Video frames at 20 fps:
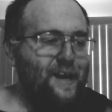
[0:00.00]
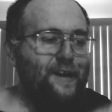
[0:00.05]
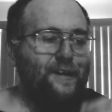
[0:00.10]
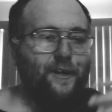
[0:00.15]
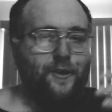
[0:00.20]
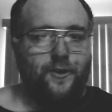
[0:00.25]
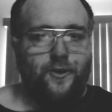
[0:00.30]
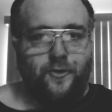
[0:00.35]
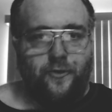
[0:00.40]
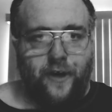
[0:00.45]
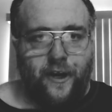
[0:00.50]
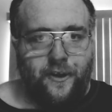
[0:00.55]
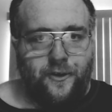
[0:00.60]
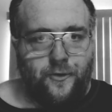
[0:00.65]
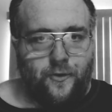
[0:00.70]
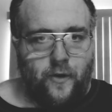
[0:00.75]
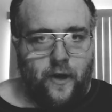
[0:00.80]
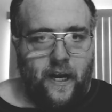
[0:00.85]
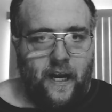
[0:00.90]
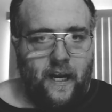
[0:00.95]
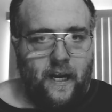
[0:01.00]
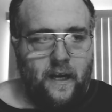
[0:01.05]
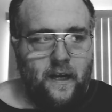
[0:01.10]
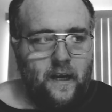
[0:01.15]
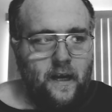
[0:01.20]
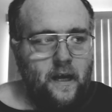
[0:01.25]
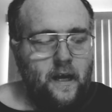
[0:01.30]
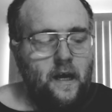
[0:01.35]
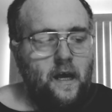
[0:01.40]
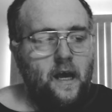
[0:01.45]
the three three
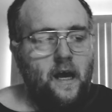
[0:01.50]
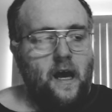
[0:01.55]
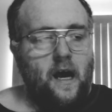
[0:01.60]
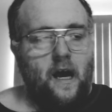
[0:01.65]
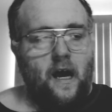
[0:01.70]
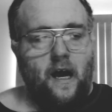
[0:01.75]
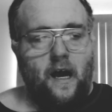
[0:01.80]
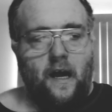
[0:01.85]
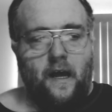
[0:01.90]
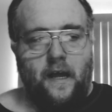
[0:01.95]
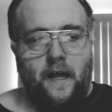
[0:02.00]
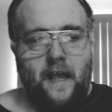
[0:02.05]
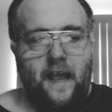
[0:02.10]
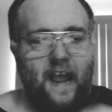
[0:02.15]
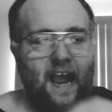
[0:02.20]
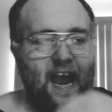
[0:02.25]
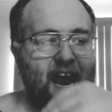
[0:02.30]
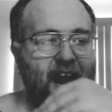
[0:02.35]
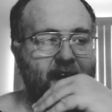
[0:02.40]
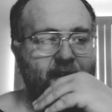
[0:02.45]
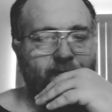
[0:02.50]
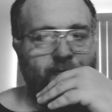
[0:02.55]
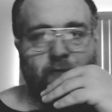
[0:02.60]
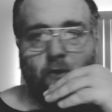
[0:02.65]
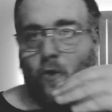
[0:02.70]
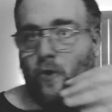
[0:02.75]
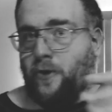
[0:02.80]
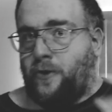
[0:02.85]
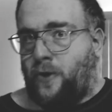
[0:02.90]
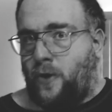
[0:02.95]
uh, and the
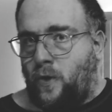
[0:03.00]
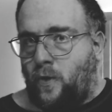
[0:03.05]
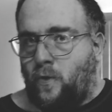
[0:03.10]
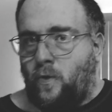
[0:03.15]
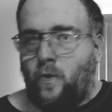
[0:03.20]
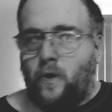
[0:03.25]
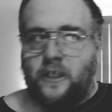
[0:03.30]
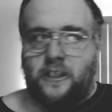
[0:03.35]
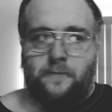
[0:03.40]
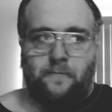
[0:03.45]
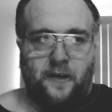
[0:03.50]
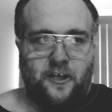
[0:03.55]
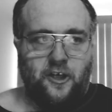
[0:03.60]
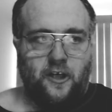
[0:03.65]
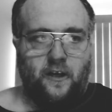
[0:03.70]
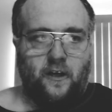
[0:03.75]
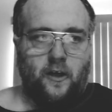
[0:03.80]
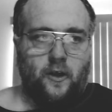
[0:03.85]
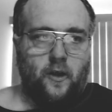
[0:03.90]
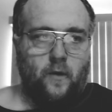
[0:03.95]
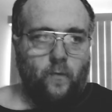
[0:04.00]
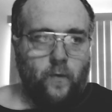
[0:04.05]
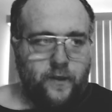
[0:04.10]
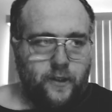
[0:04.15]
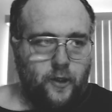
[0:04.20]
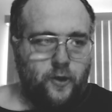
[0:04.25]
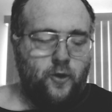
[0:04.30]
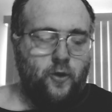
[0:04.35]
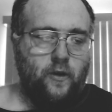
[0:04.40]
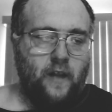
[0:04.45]
four two, especially the, with
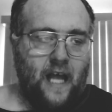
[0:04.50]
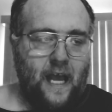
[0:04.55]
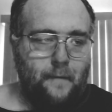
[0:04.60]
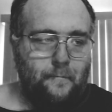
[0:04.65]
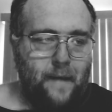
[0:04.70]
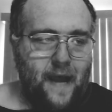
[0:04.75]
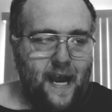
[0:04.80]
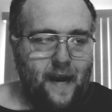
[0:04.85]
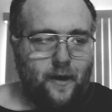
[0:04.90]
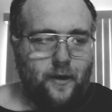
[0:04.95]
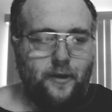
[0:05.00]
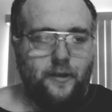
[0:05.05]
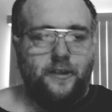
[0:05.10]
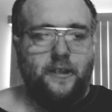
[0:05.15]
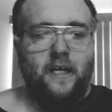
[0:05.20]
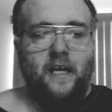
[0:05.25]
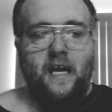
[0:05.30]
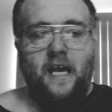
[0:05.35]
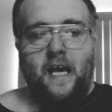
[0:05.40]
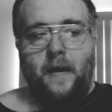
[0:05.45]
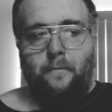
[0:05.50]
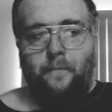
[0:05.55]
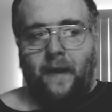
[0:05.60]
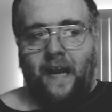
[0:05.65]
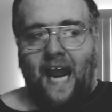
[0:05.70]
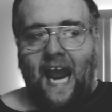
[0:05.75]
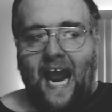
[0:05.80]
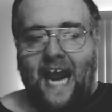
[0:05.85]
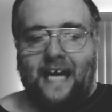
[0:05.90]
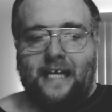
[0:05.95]
the two linebackers
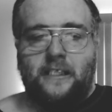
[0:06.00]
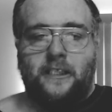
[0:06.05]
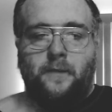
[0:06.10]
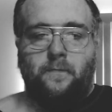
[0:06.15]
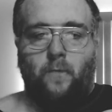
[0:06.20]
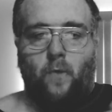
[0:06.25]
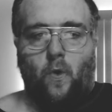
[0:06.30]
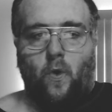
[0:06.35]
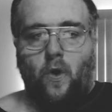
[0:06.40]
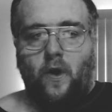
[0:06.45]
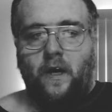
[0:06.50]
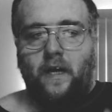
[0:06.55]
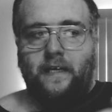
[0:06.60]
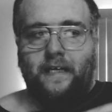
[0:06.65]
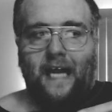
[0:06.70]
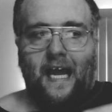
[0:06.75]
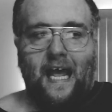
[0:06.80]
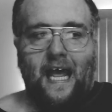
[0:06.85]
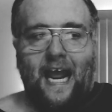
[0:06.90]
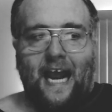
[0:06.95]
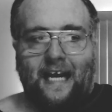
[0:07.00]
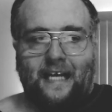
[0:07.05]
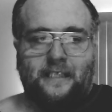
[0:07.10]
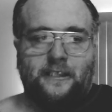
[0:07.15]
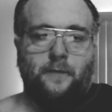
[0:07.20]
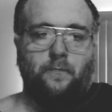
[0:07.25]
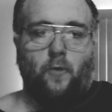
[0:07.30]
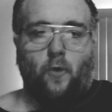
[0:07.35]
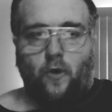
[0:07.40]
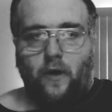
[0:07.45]
being asked more
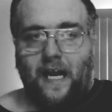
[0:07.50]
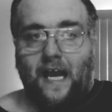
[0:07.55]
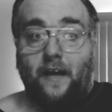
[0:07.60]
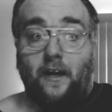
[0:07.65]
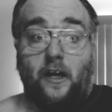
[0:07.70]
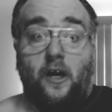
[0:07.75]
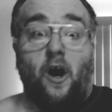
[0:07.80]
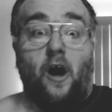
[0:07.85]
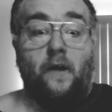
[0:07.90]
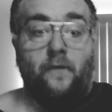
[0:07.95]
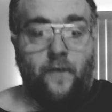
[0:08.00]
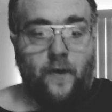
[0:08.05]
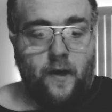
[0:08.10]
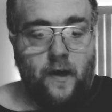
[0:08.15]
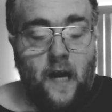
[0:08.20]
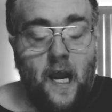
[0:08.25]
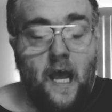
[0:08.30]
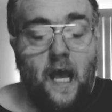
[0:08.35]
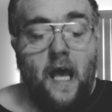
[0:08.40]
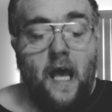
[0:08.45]
asked more now to cover.